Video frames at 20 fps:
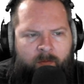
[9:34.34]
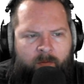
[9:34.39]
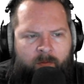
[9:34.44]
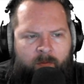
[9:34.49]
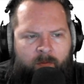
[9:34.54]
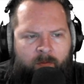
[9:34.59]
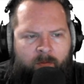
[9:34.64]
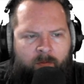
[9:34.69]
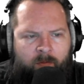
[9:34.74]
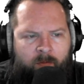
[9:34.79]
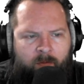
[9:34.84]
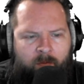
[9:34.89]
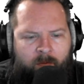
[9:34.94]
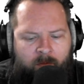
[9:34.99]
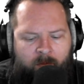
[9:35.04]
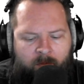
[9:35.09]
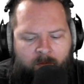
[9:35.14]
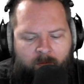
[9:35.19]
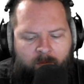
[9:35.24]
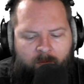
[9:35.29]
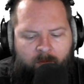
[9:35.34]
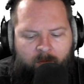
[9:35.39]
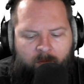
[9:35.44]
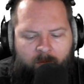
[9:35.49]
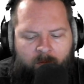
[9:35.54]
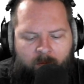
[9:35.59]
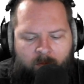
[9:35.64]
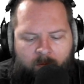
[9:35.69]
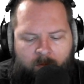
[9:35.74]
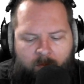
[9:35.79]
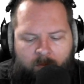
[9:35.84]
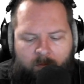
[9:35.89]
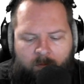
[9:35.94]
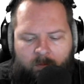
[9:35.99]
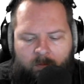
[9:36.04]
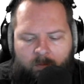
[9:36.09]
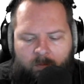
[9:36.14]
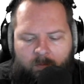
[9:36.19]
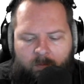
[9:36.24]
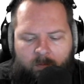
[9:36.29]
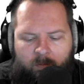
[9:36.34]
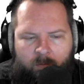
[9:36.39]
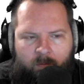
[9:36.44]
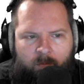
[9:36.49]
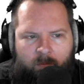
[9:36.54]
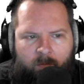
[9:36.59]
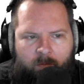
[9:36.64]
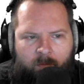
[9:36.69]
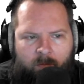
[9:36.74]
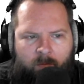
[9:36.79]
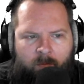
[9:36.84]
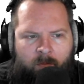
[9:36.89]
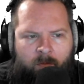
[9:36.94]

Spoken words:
(silence)